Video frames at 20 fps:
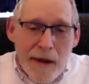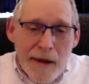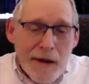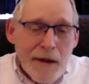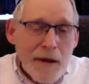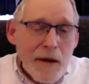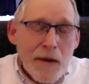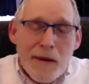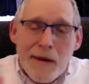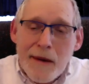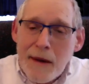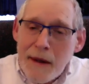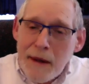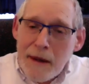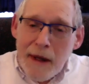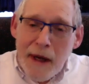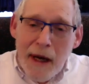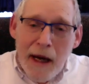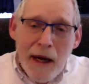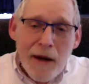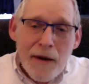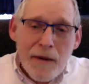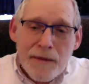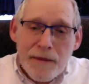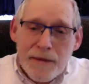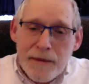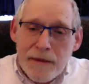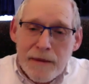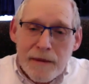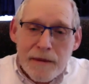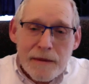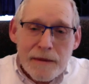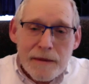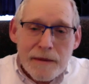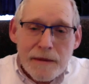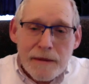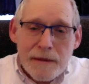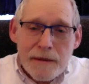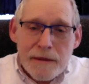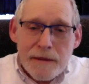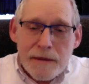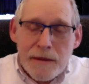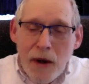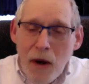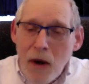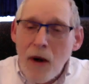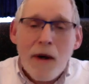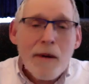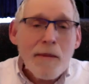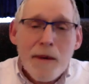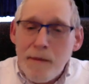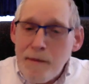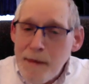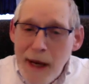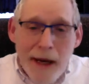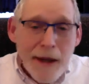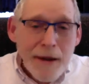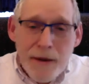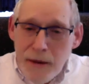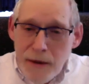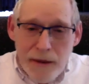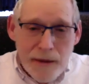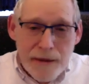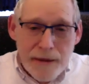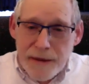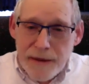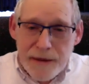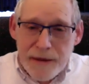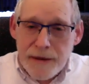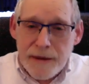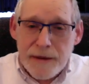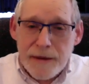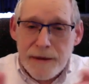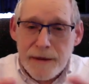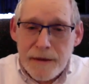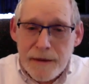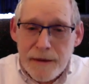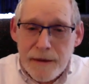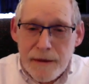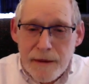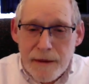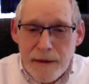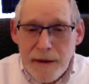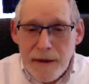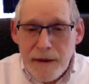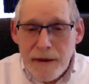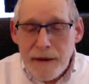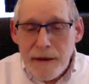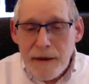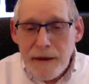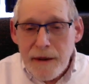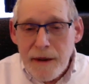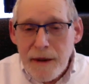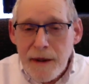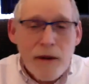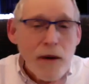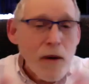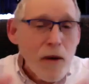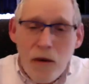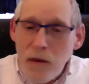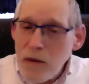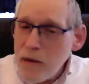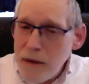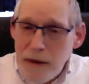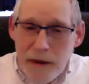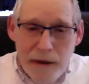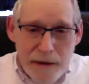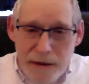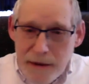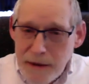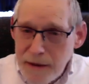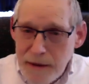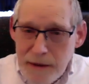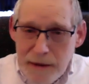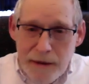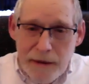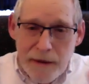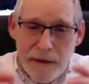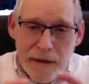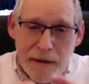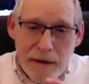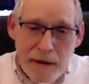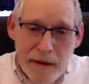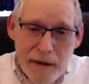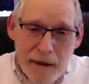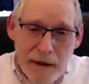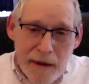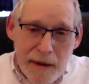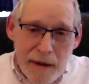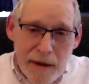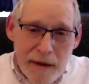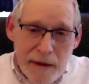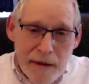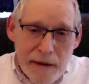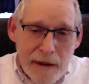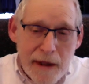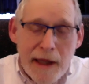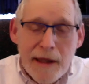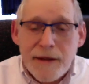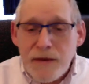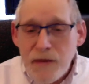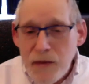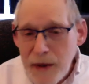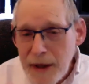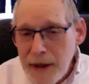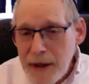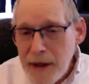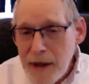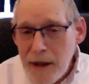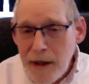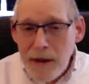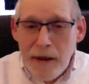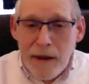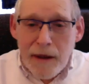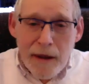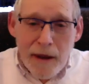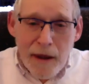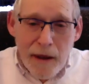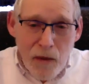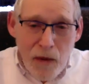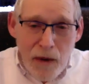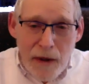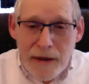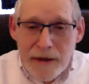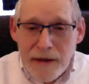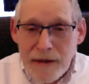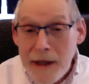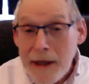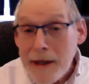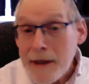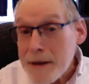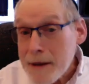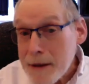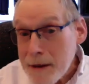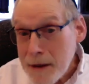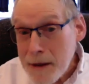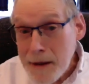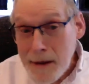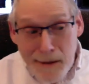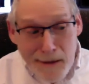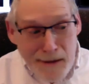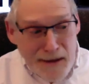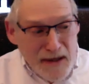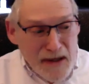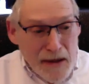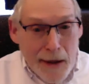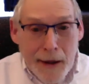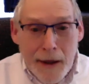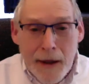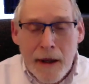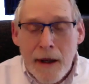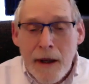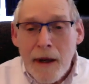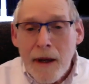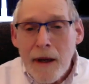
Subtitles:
You can have horrible bad news in the whole world. Last week, I want to say that, it's like,